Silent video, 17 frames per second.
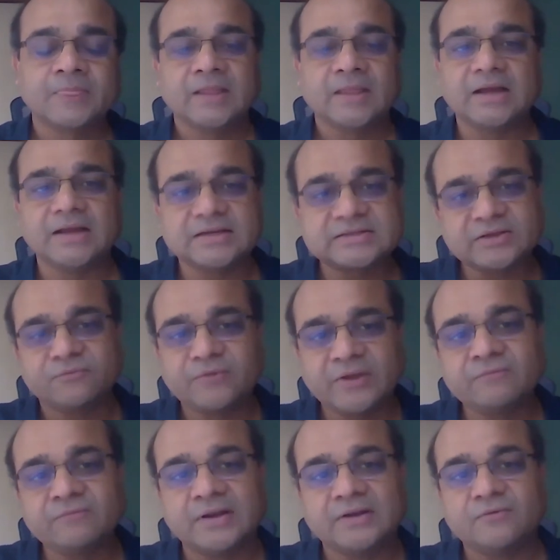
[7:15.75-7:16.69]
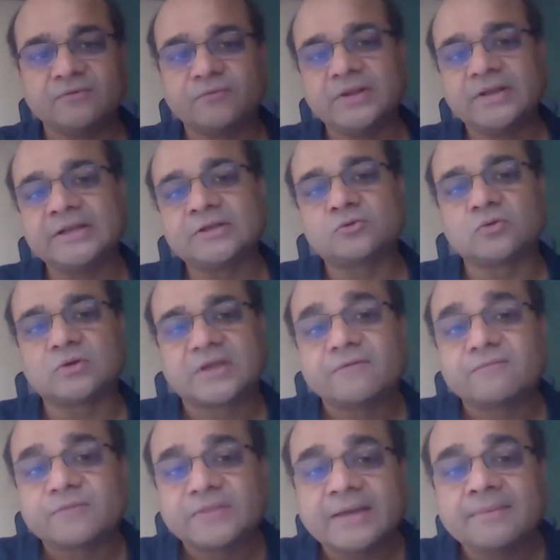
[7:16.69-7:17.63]
It's a win-win. We need to
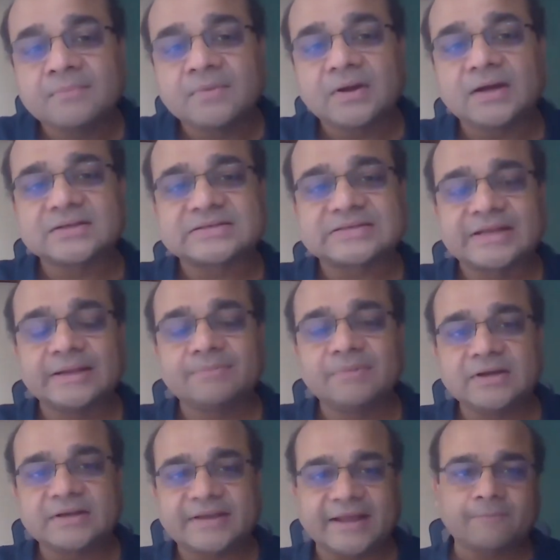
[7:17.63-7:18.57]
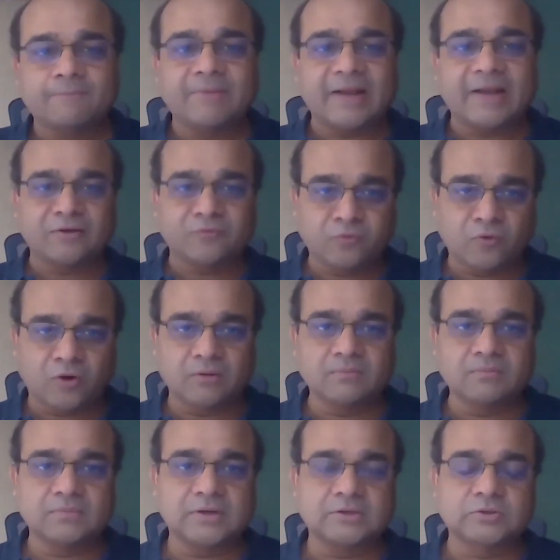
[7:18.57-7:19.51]
give them a stable tech
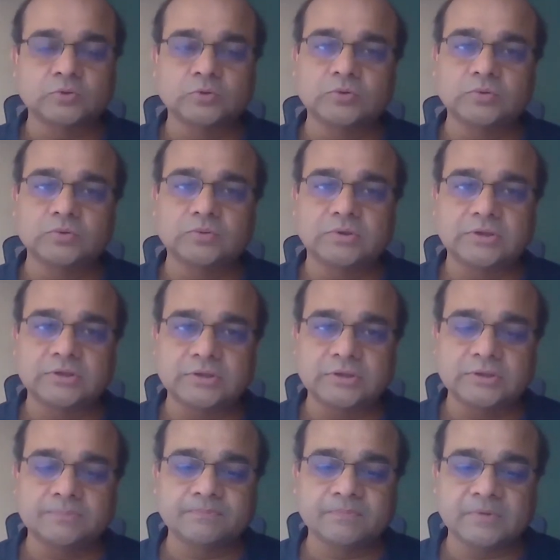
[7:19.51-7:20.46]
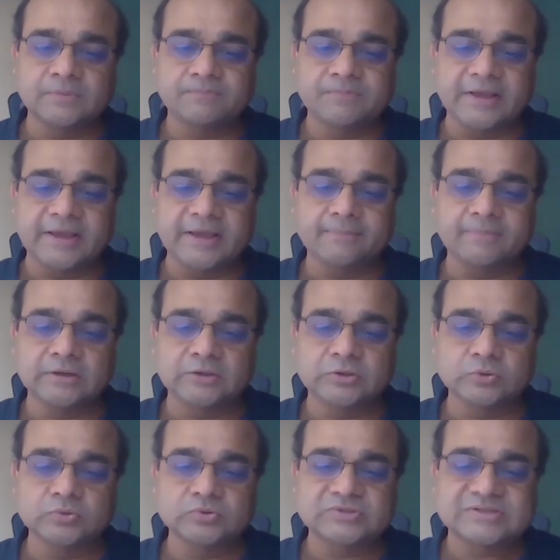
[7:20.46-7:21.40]
platform to be able
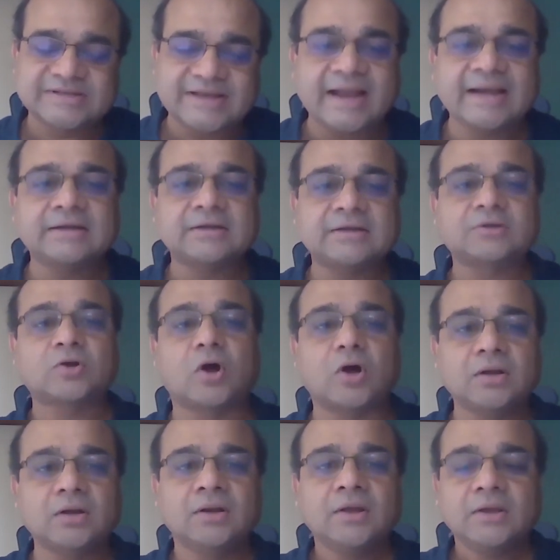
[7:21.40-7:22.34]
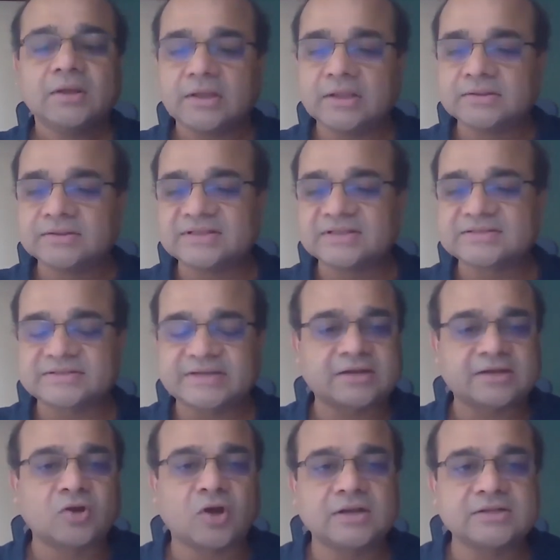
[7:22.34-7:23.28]
to stand tall in this
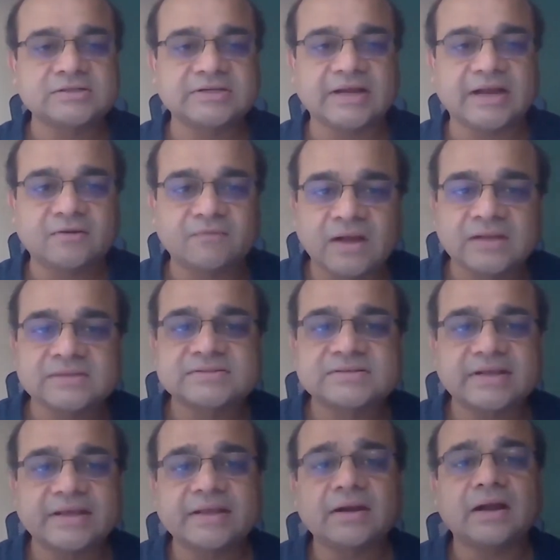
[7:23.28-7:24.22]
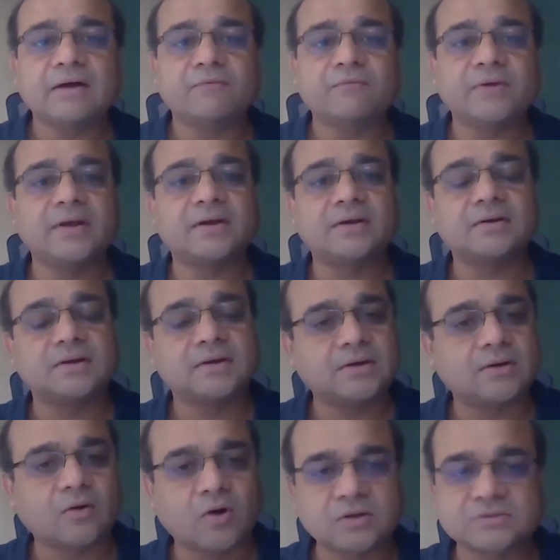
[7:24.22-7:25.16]
technology advanced era where
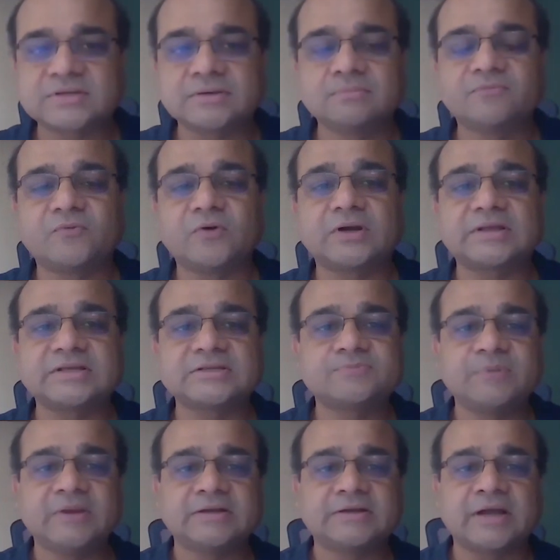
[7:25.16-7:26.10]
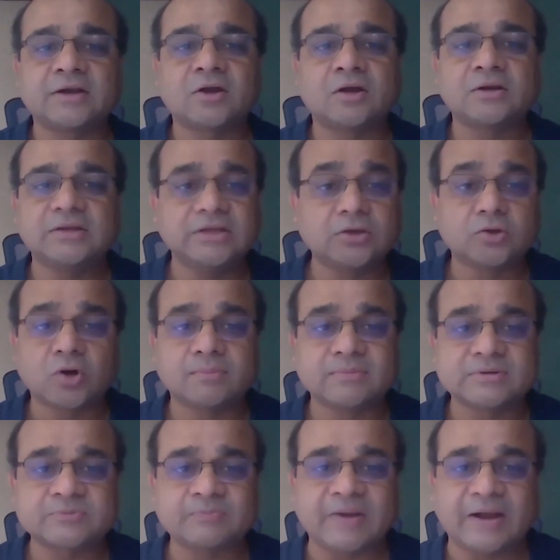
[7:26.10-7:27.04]
awesome work is being done on
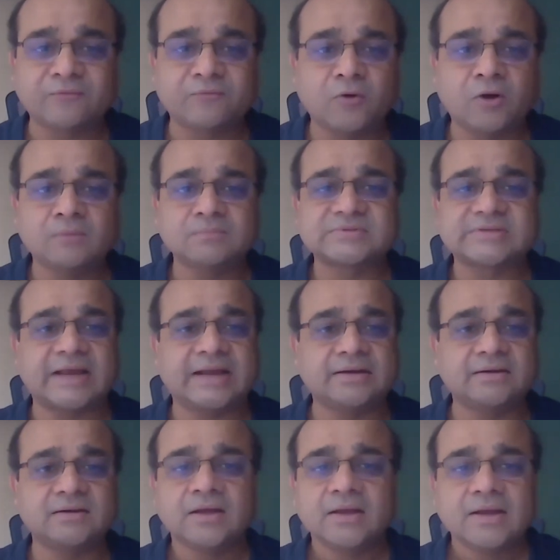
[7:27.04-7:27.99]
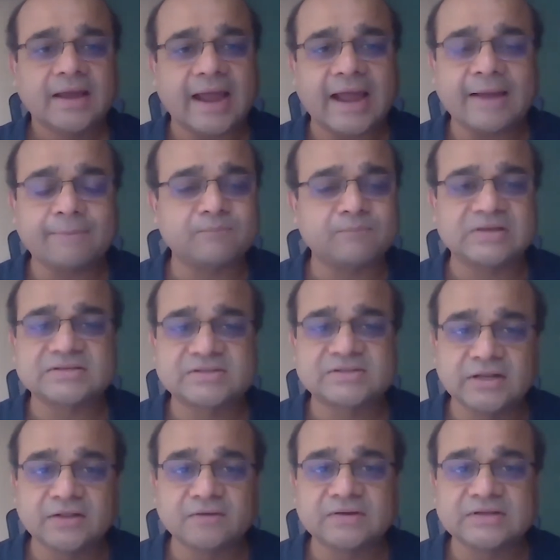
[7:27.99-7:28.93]
e-commerce platforms, and app-based
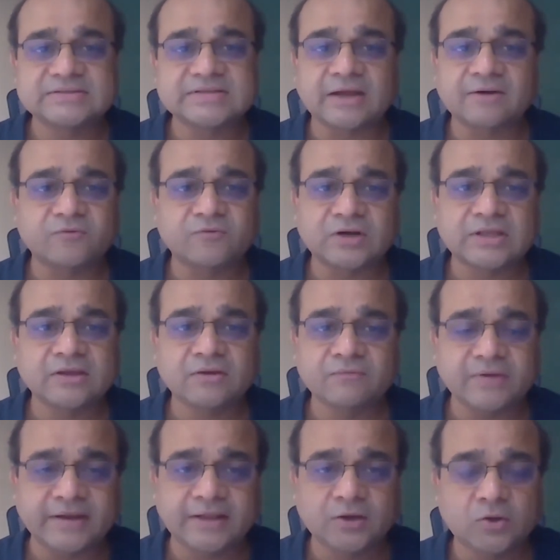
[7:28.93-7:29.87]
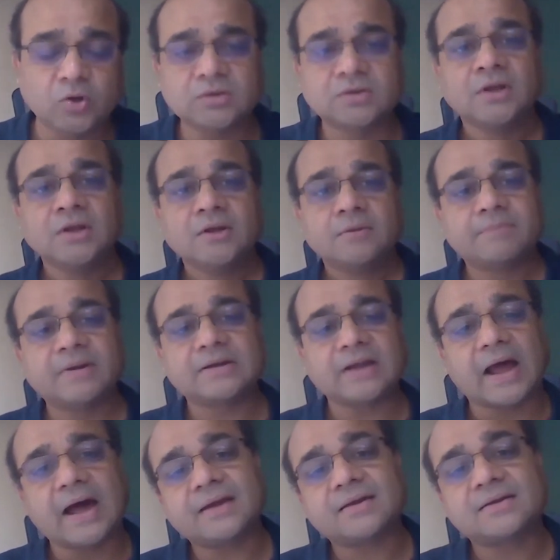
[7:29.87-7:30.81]
deliveries are working very good, but
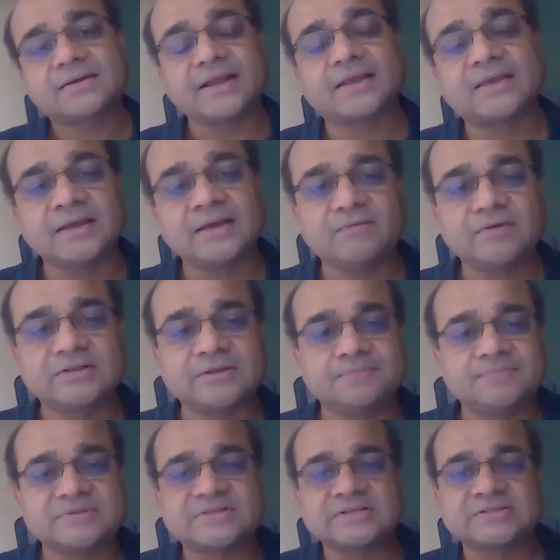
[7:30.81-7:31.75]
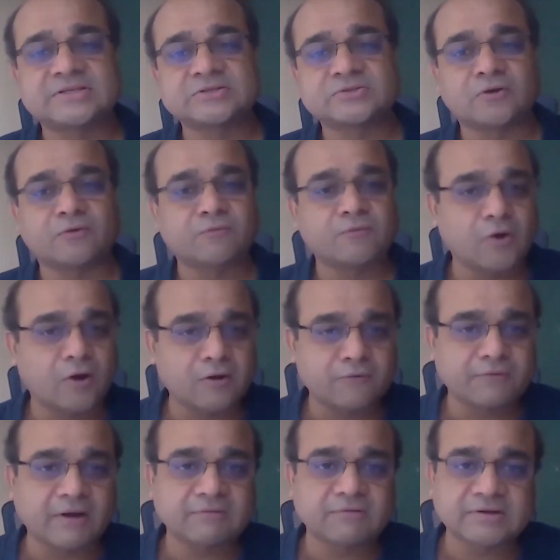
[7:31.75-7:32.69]
are taking away the businesses of a lot of
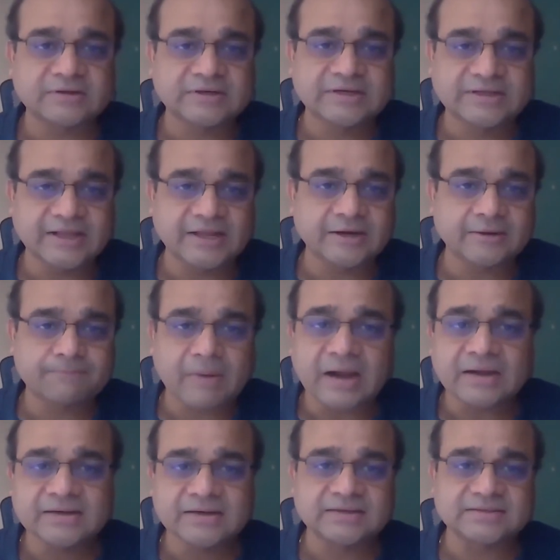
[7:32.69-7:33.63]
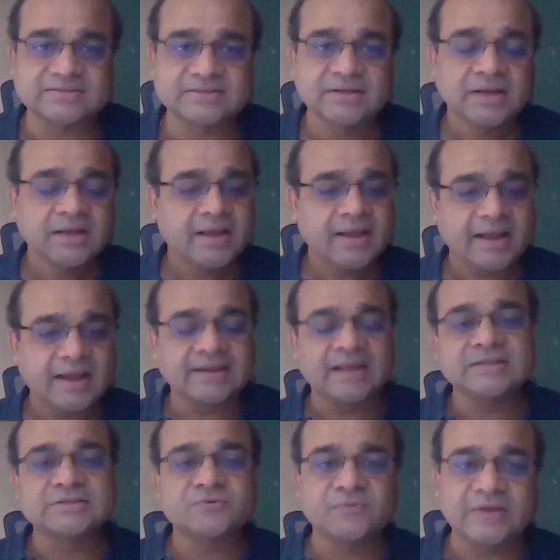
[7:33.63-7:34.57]
our retailer partners. And
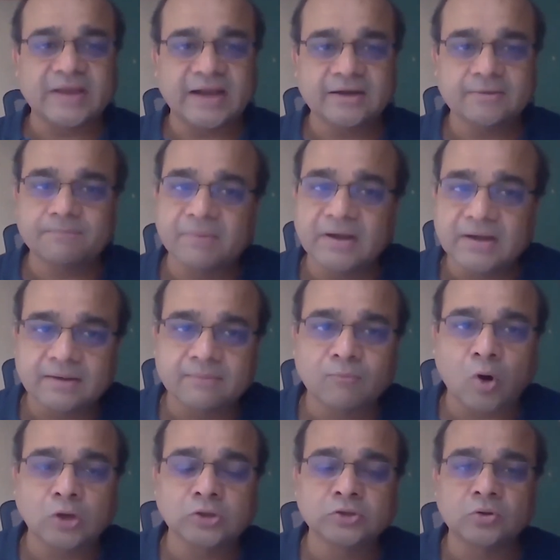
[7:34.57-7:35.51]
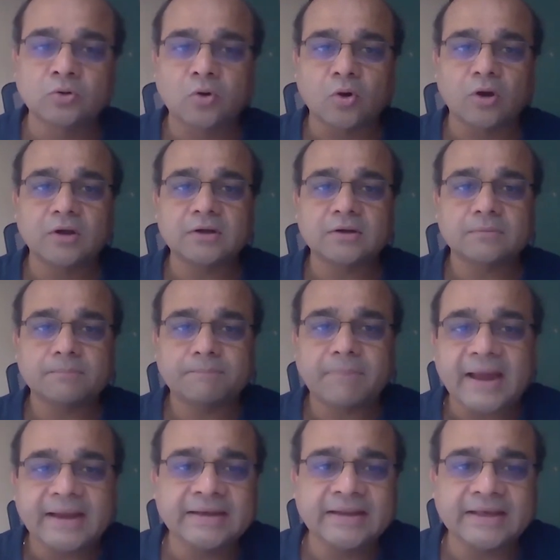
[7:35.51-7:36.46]
hence we had built a module called
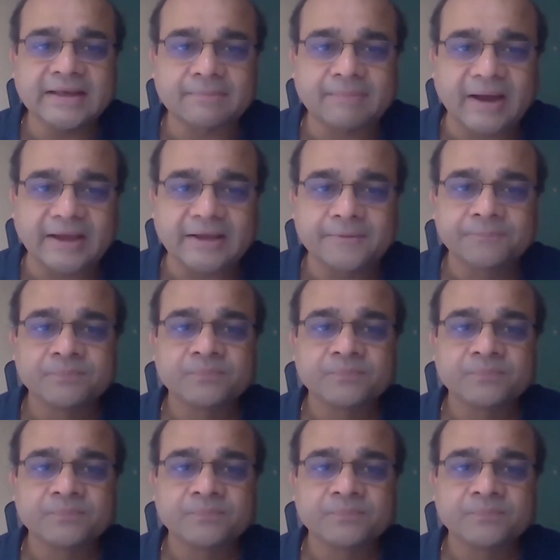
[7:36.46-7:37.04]
PayNearby.